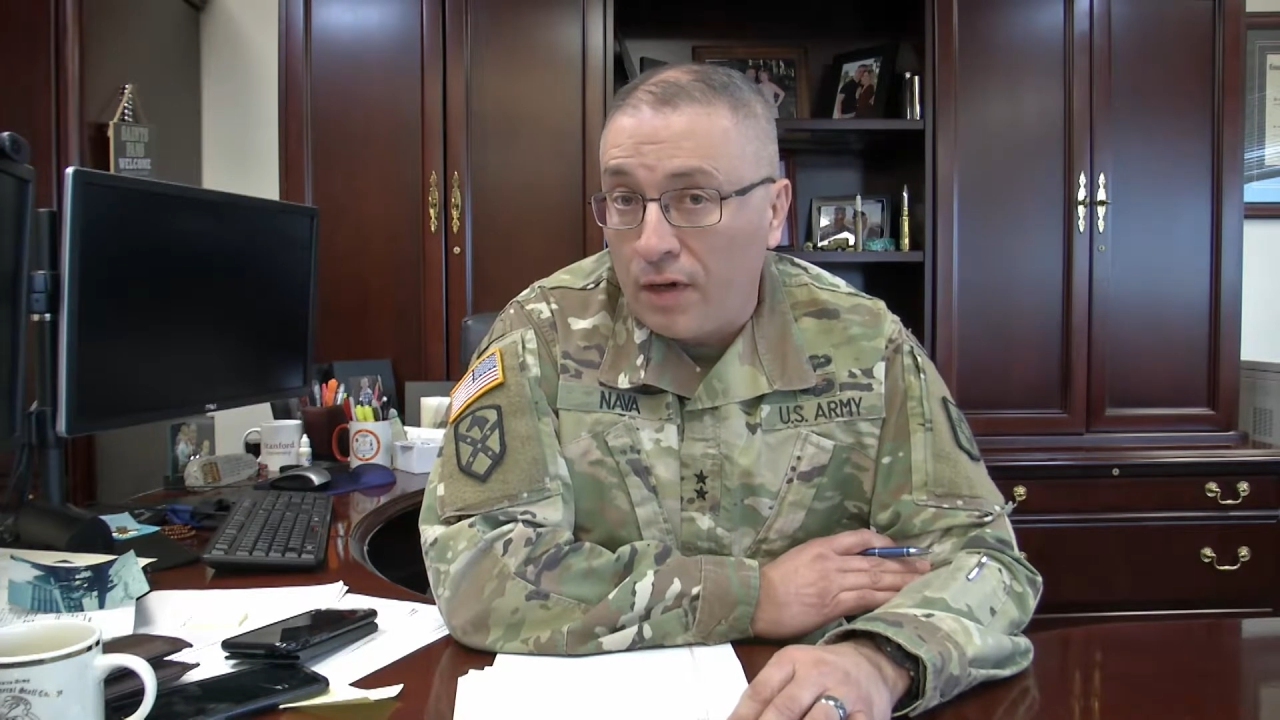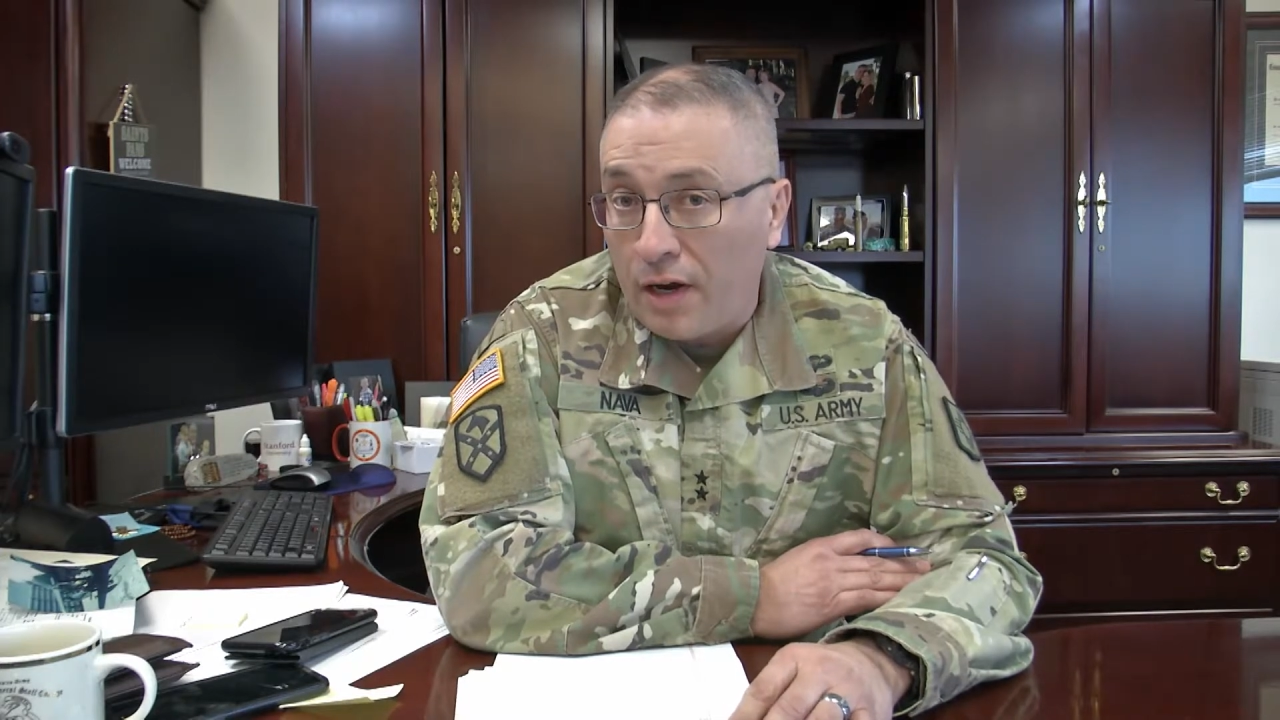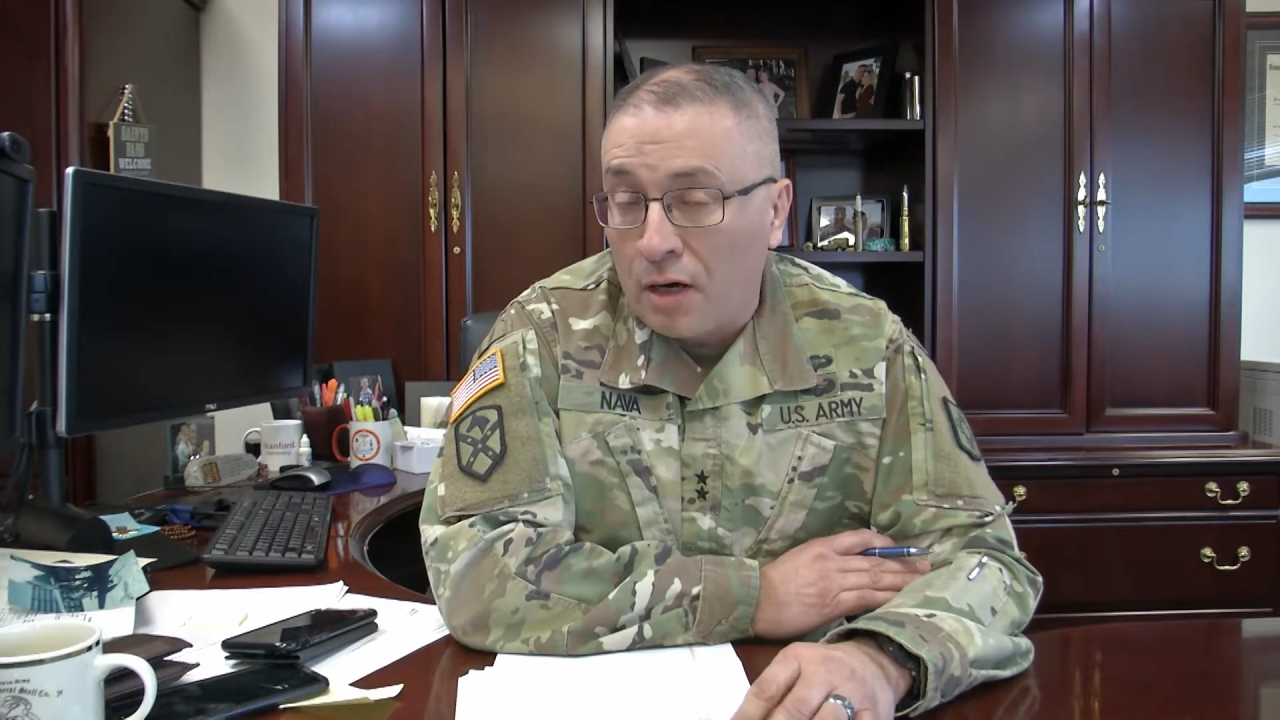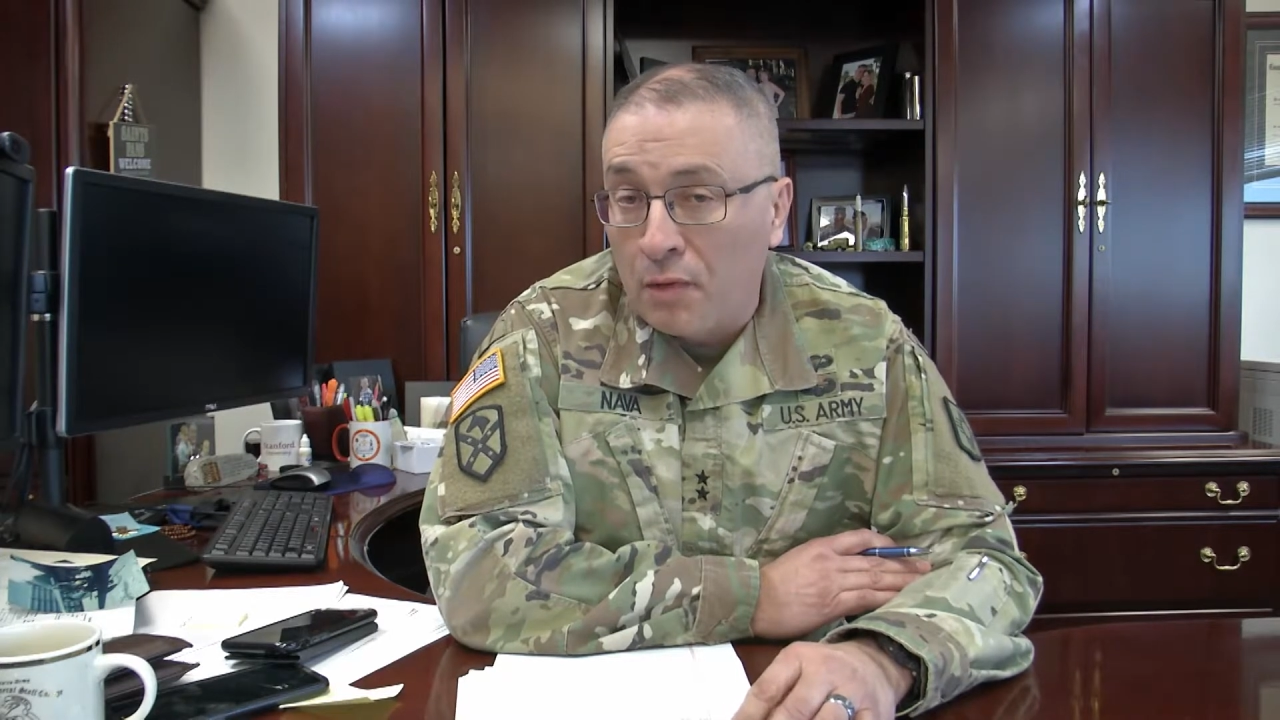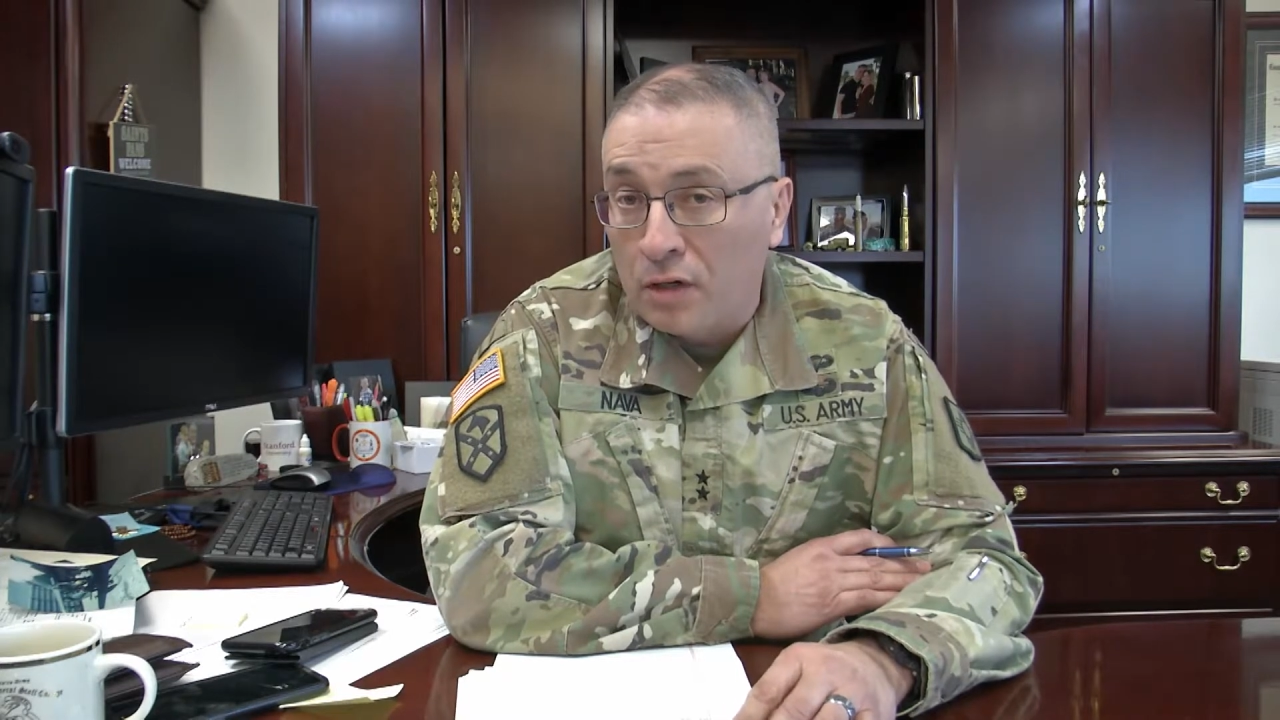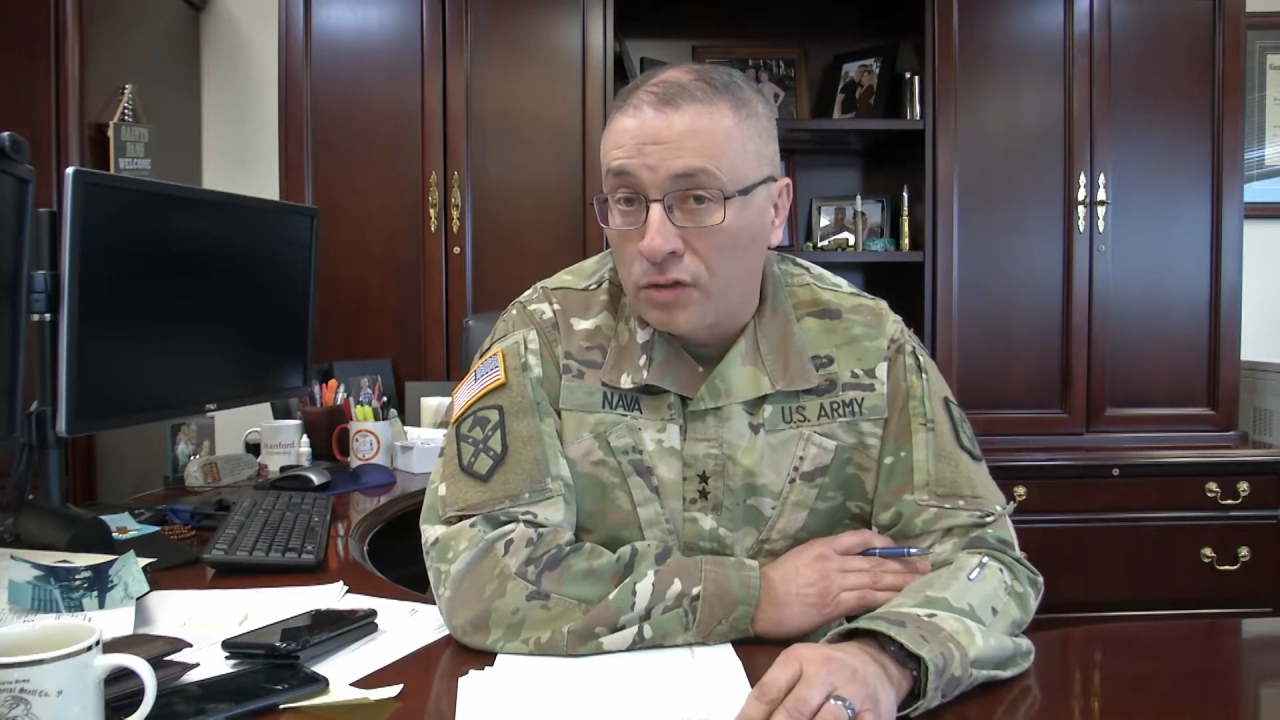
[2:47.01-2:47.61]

airmen or